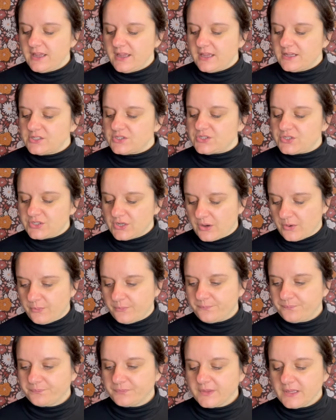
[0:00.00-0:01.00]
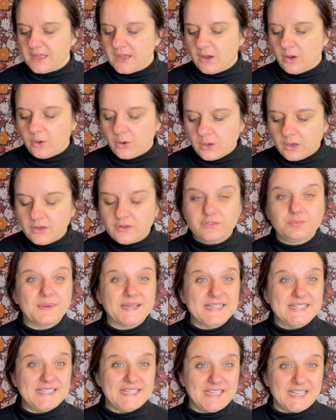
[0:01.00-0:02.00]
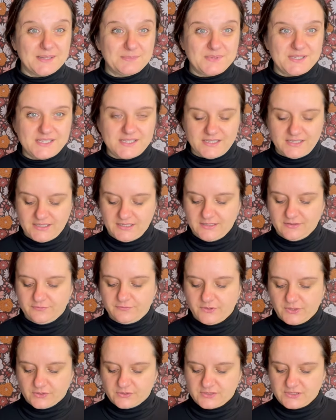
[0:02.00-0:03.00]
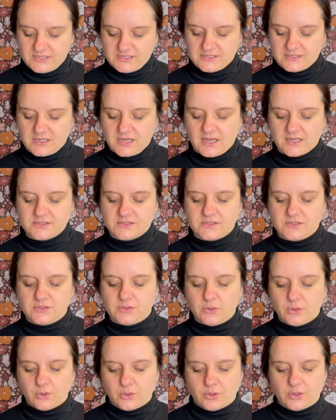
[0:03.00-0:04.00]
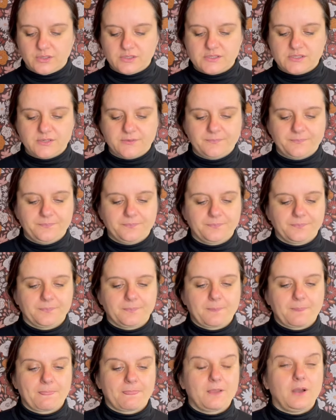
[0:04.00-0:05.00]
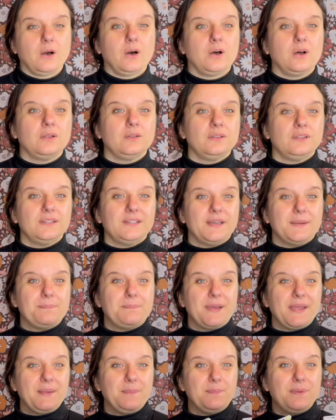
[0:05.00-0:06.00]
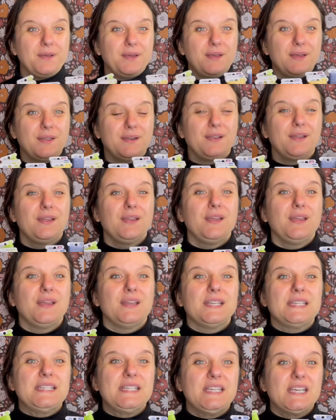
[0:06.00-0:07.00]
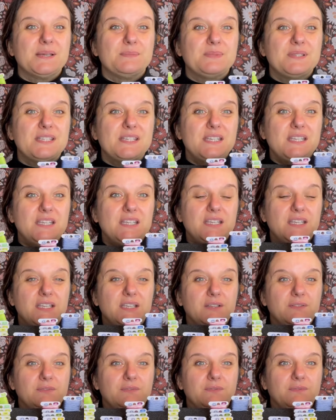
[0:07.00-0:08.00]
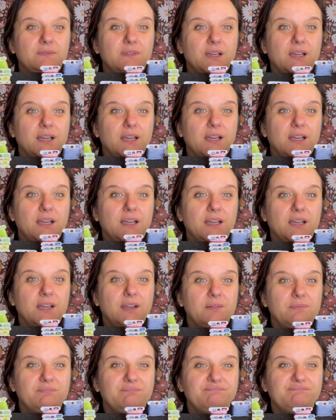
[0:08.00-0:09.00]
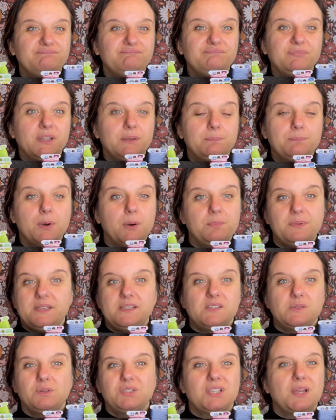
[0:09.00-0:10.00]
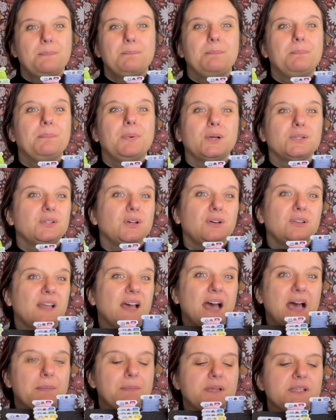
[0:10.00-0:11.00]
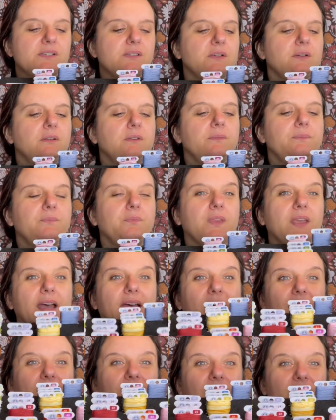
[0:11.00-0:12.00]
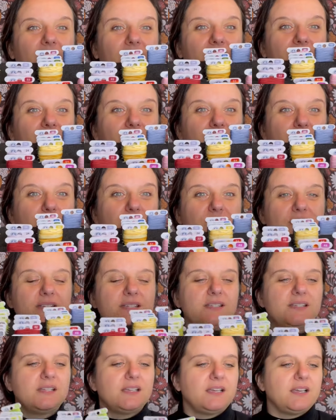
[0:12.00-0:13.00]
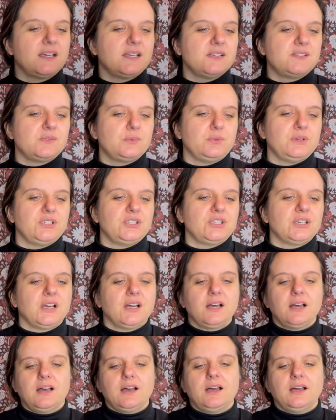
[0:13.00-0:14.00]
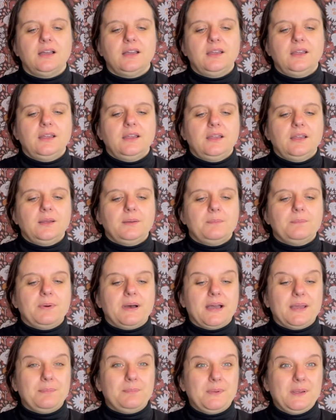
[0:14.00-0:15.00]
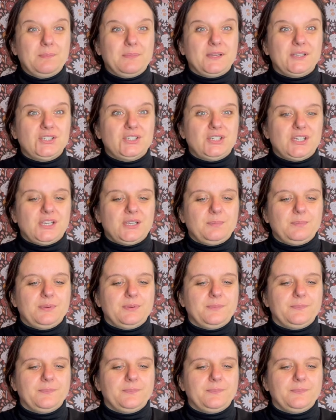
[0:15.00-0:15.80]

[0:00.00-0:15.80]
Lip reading: So all of my DMC flosses are stored on the paper DMC bobbins, which I bought on Amazon, and then I use the stickers, which are by Pip and Chip.